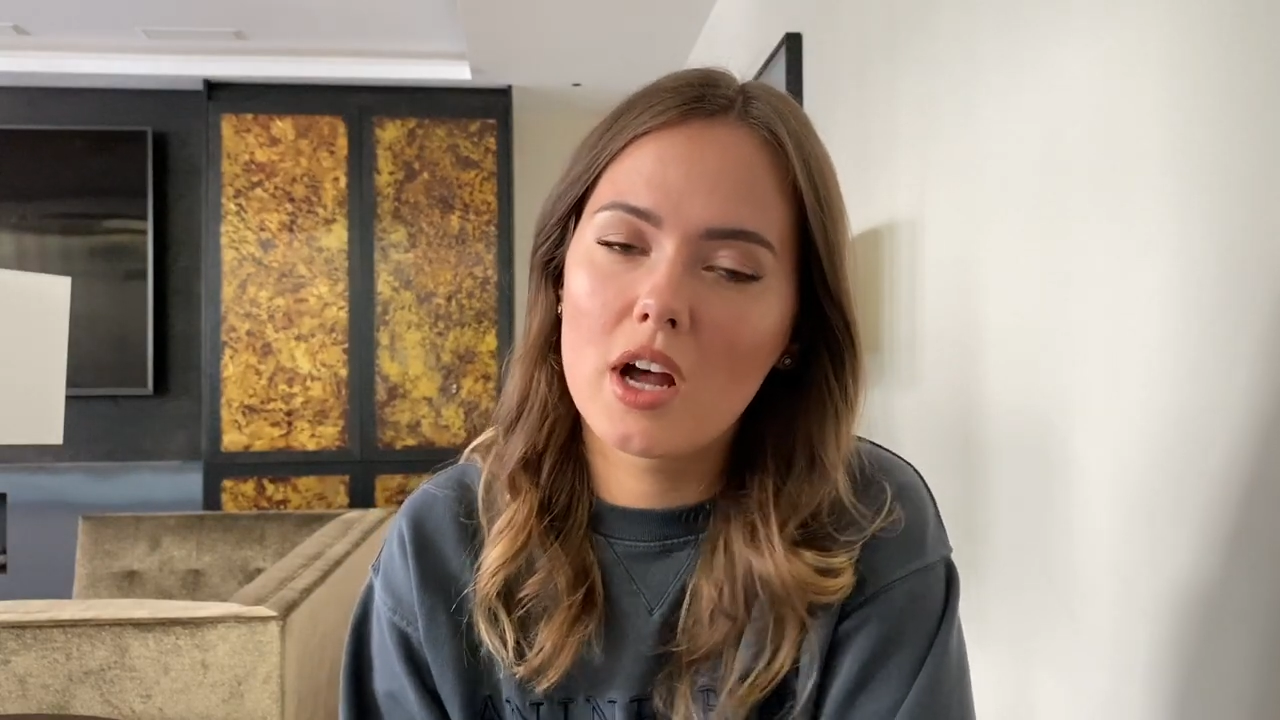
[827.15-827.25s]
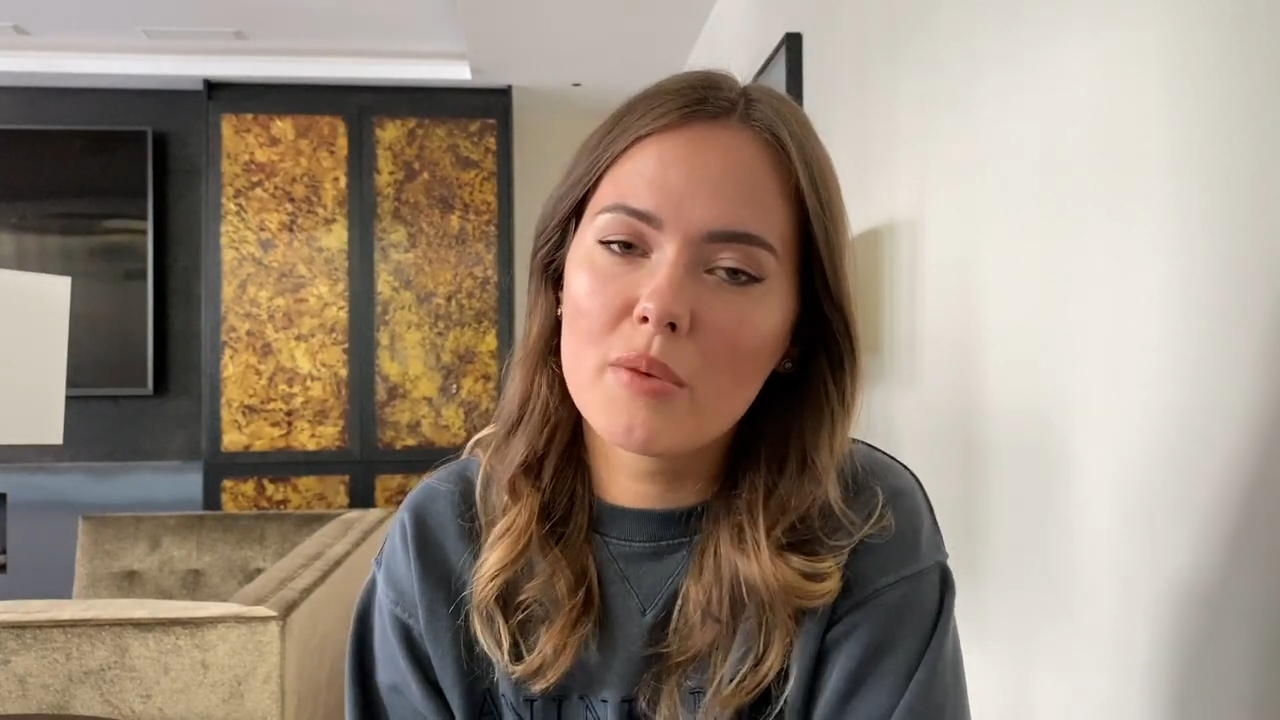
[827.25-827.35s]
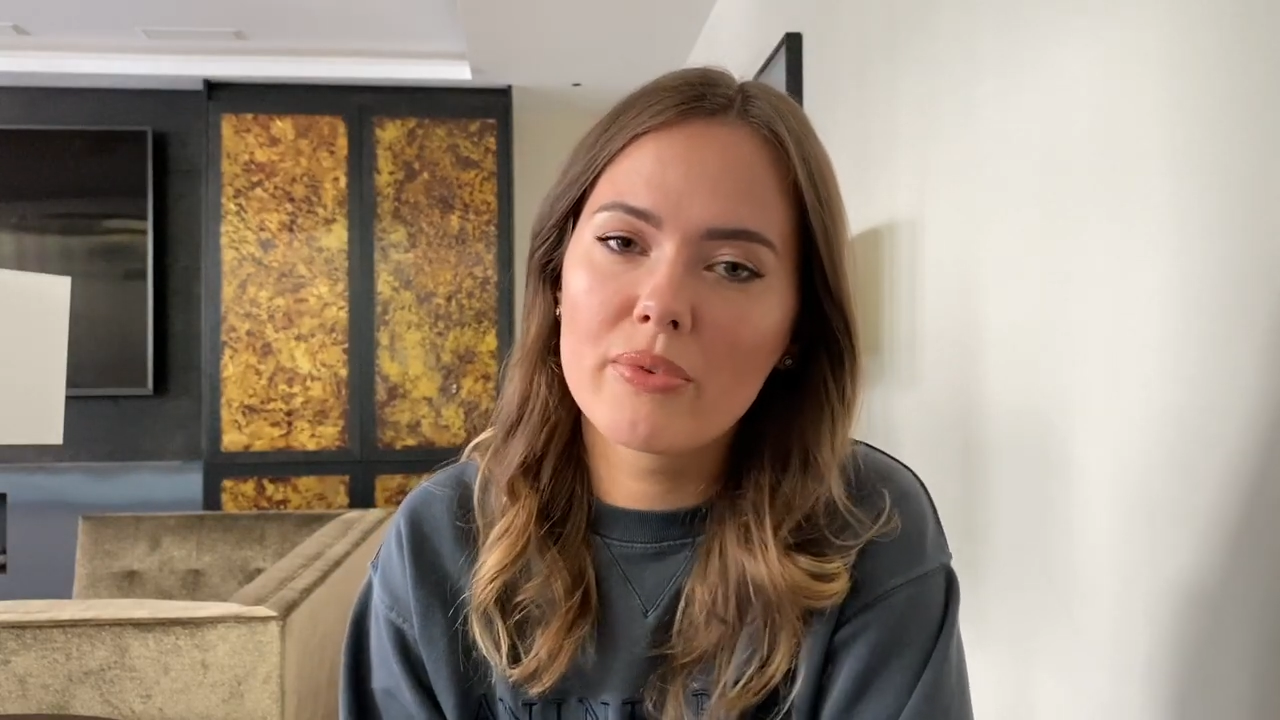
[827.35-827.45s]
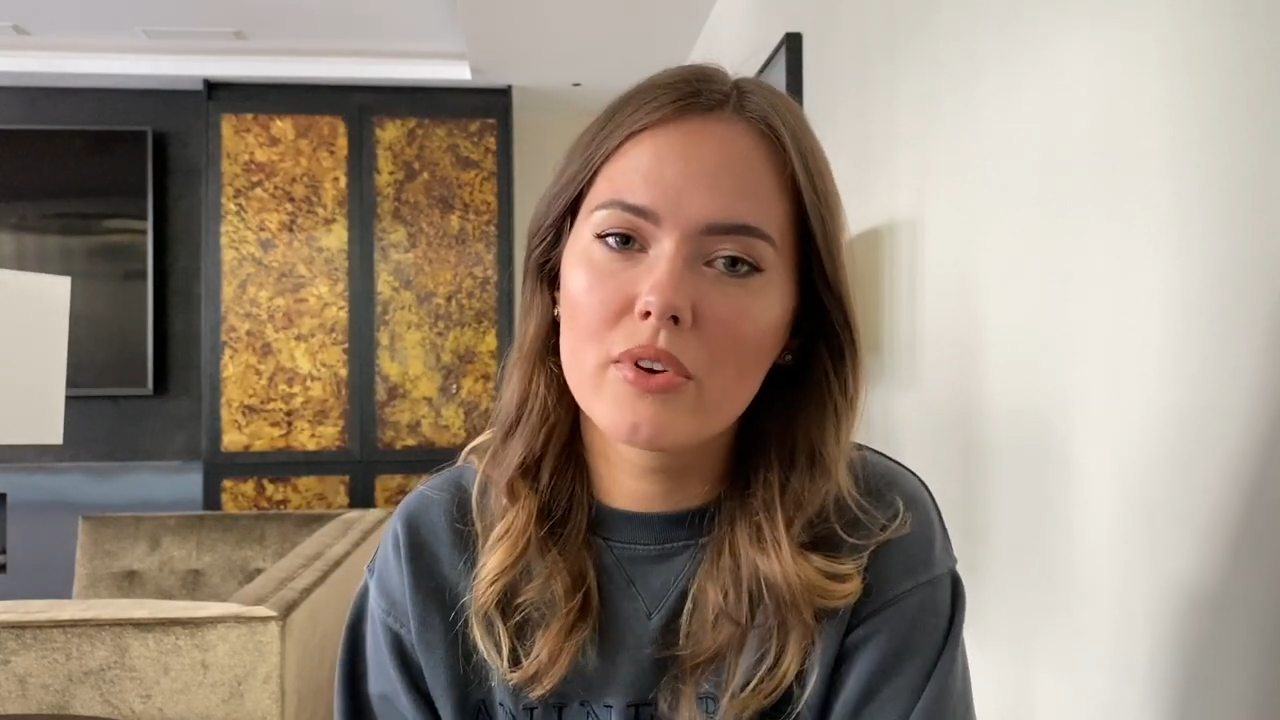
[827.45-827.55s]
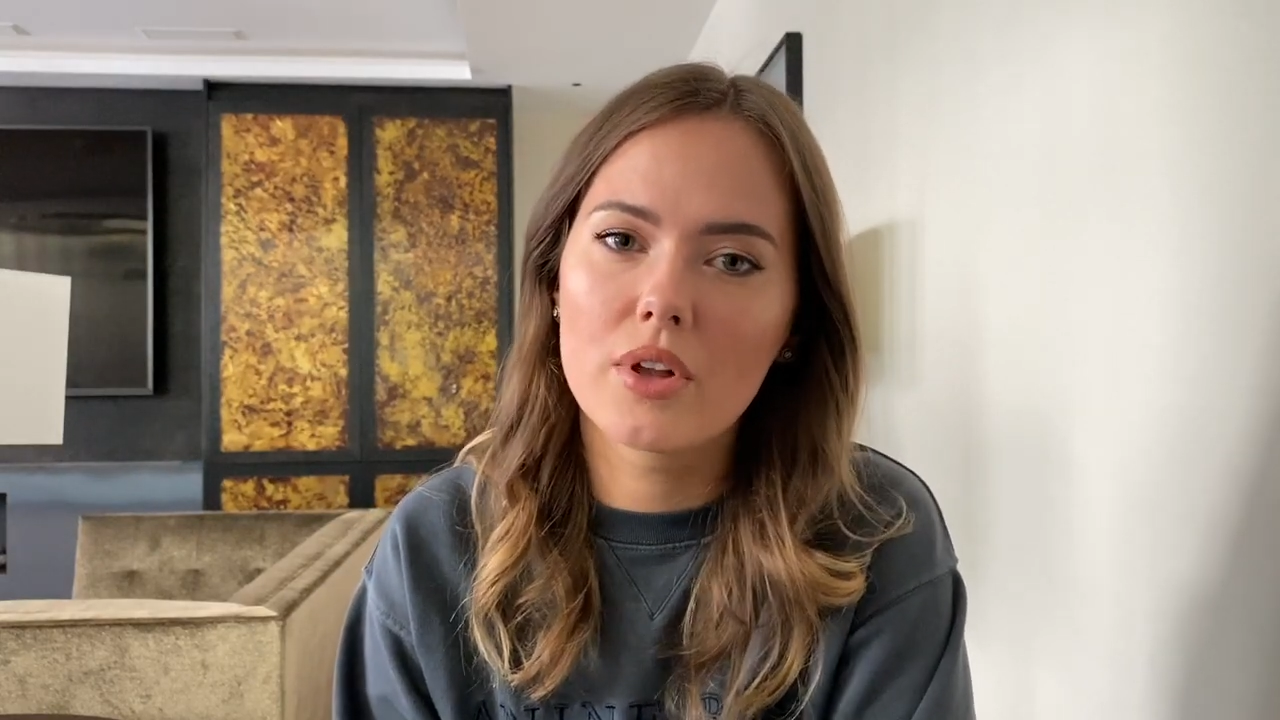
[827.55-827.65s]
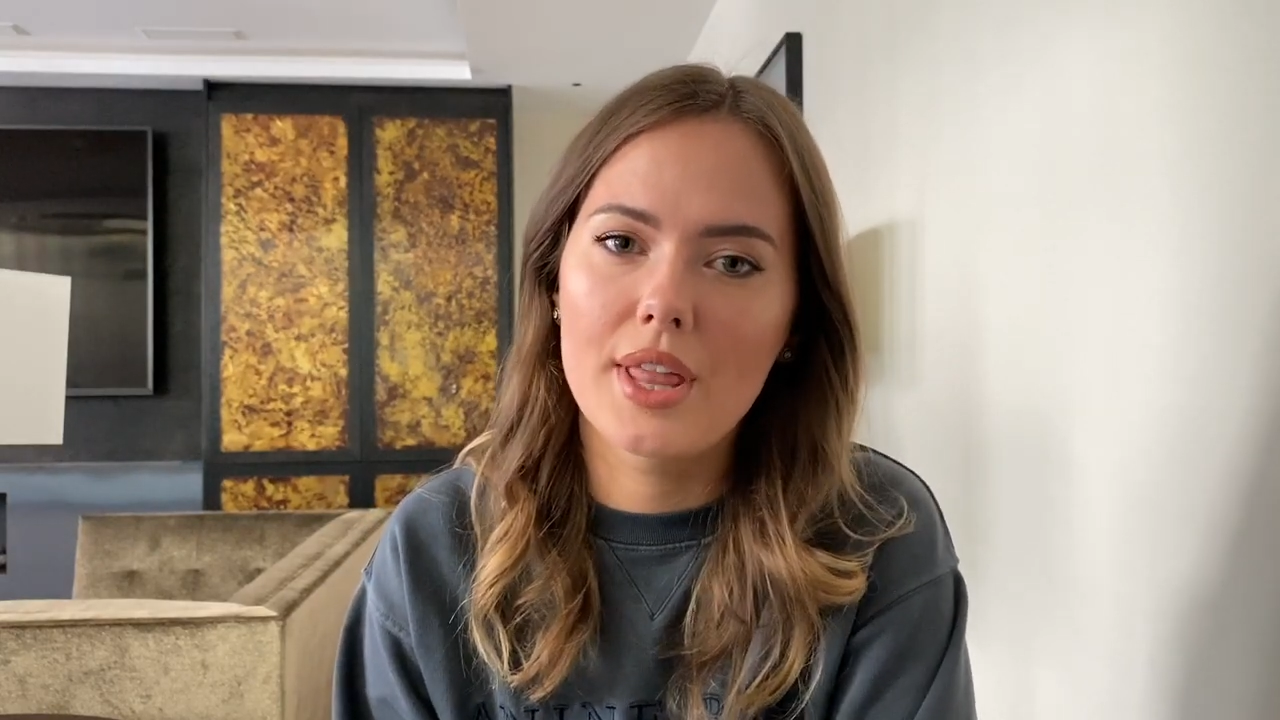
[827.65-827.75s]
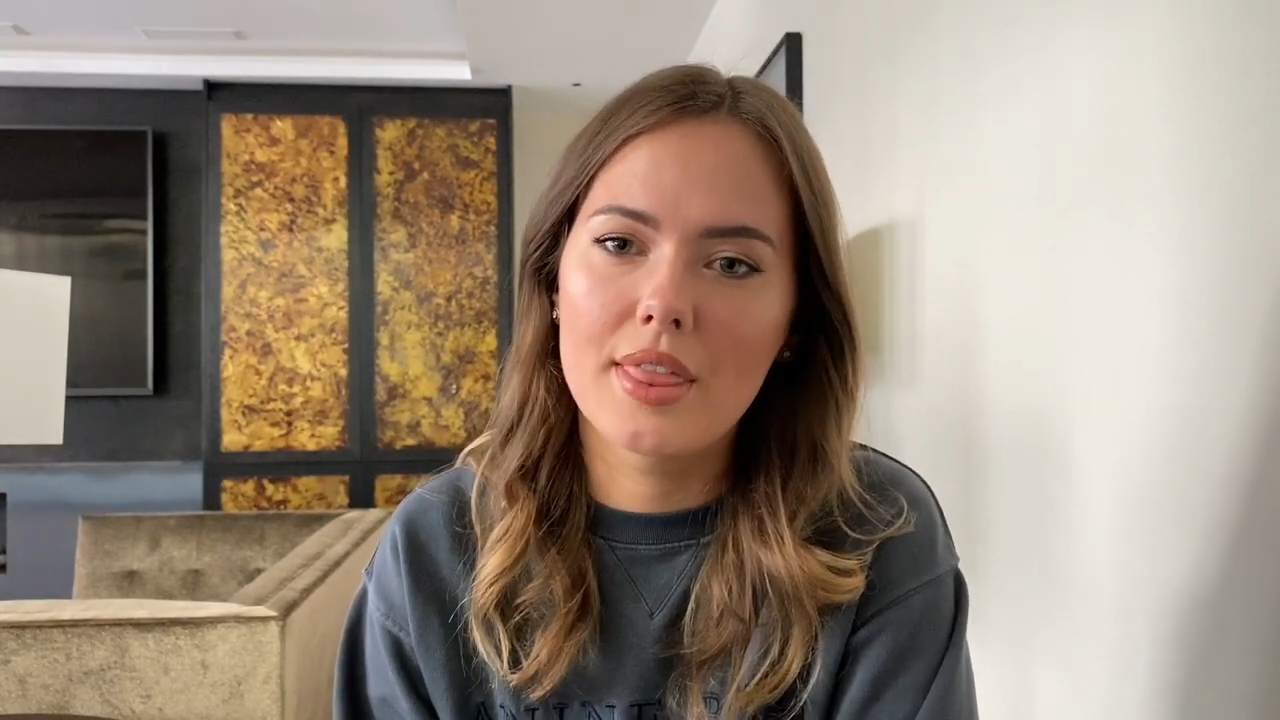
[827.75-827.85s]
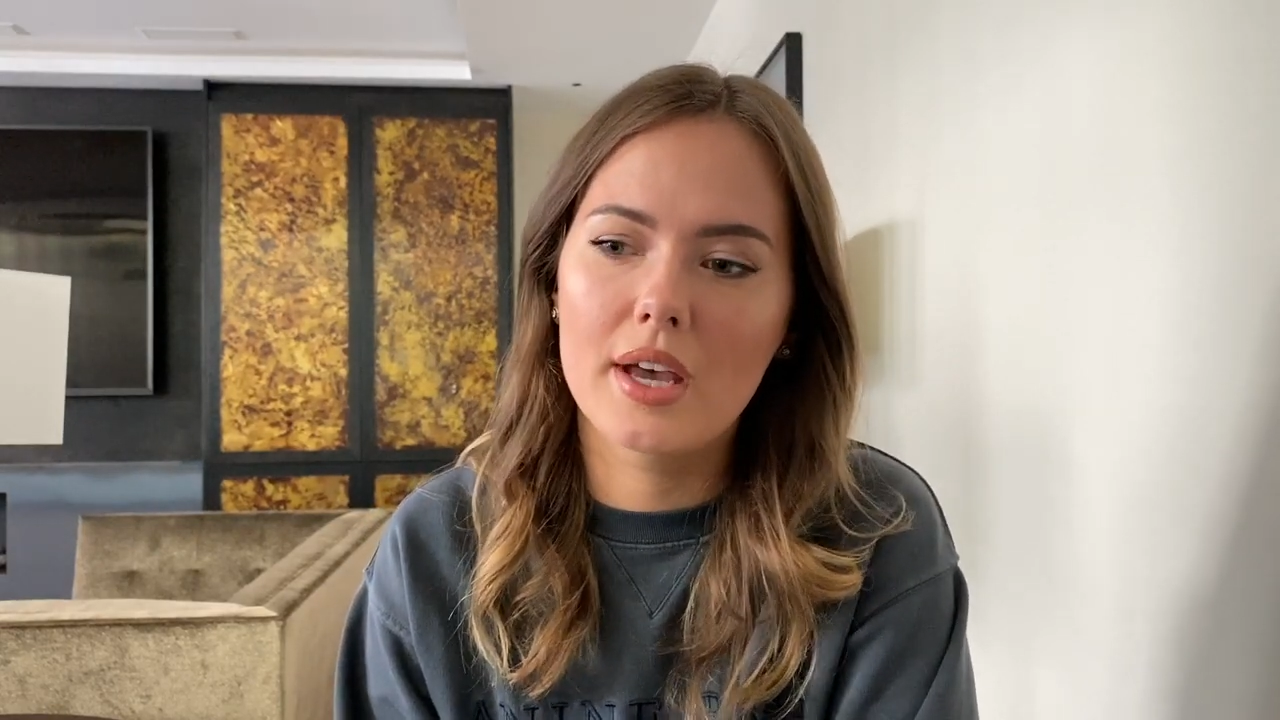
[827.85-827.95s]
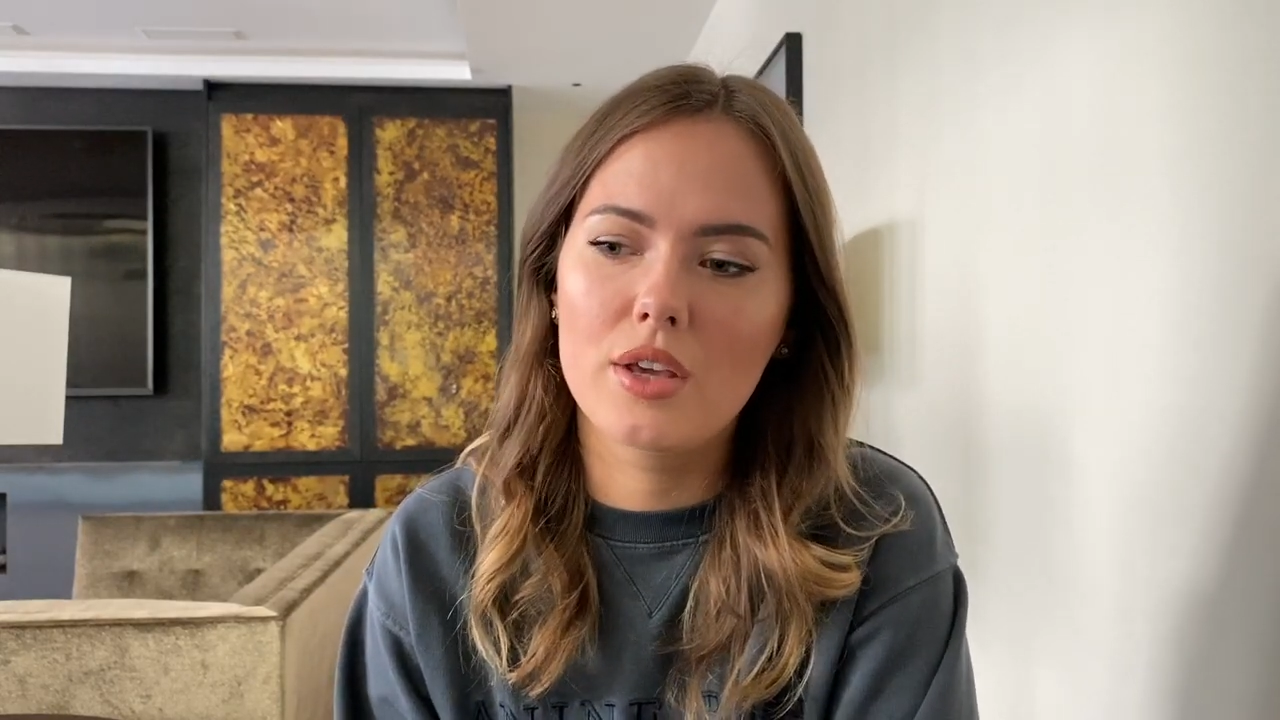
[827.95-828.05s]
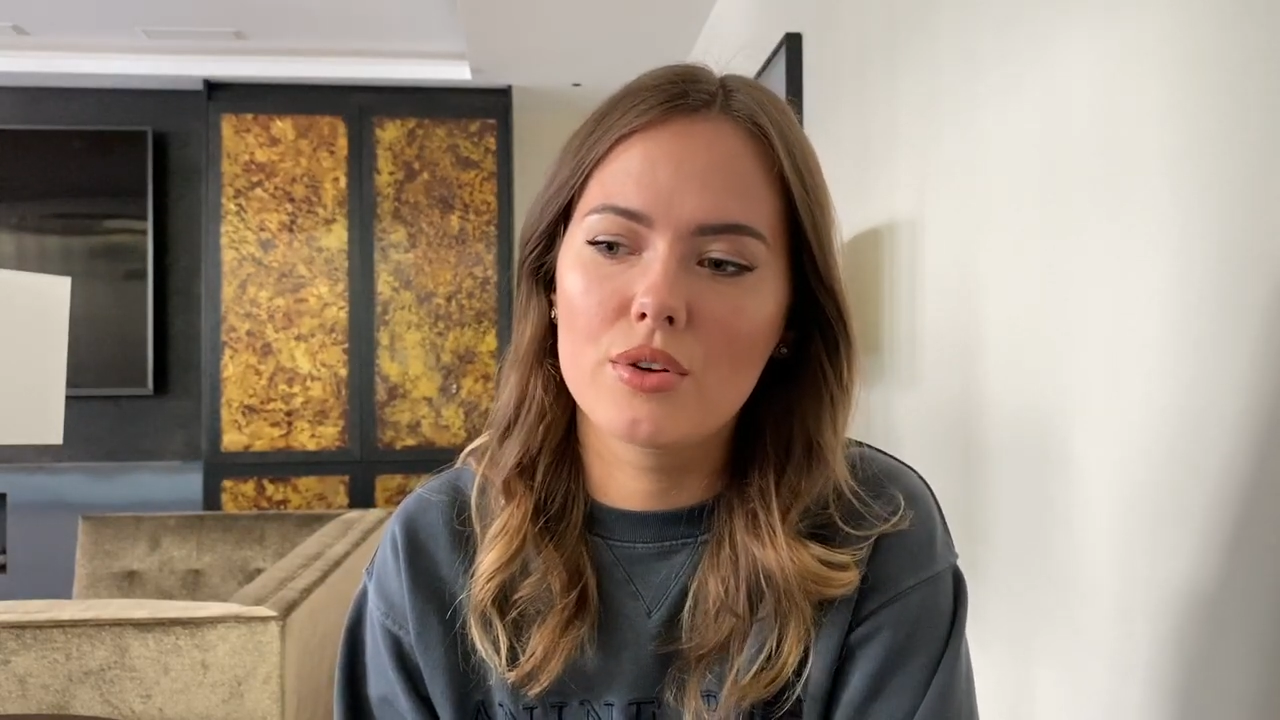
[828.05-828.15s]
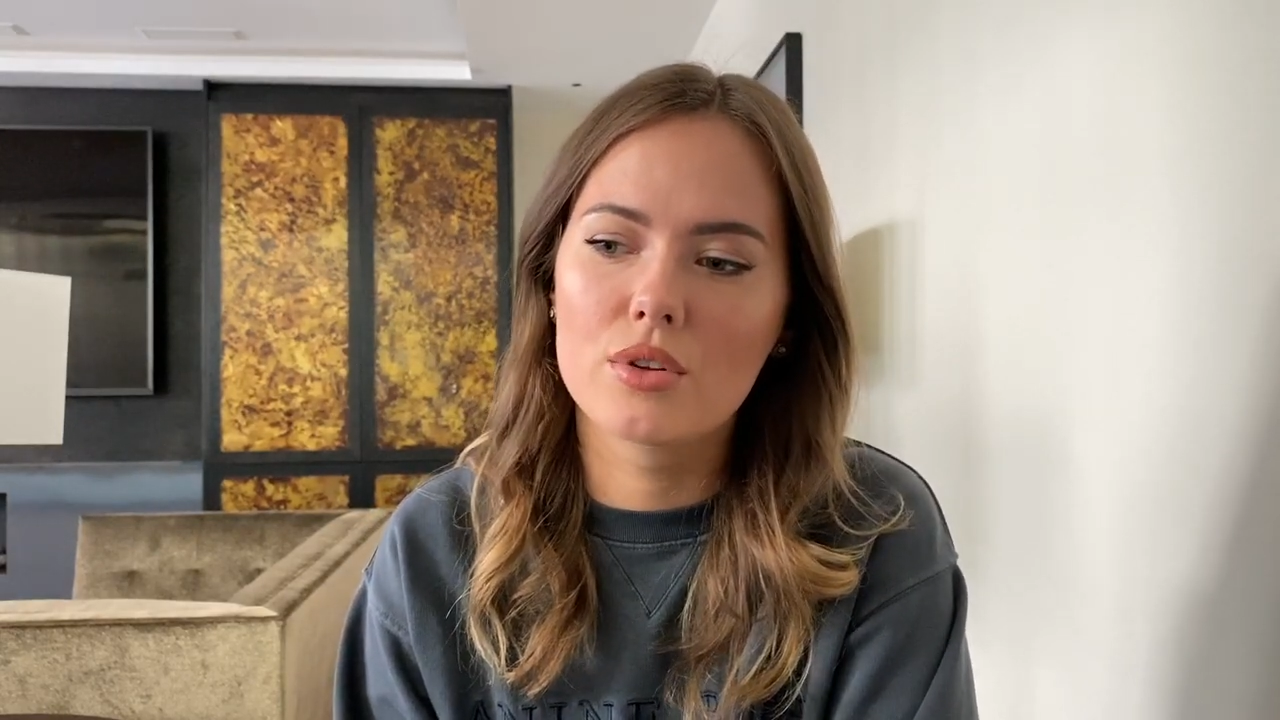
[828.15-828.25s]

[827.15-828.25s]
helpful and that you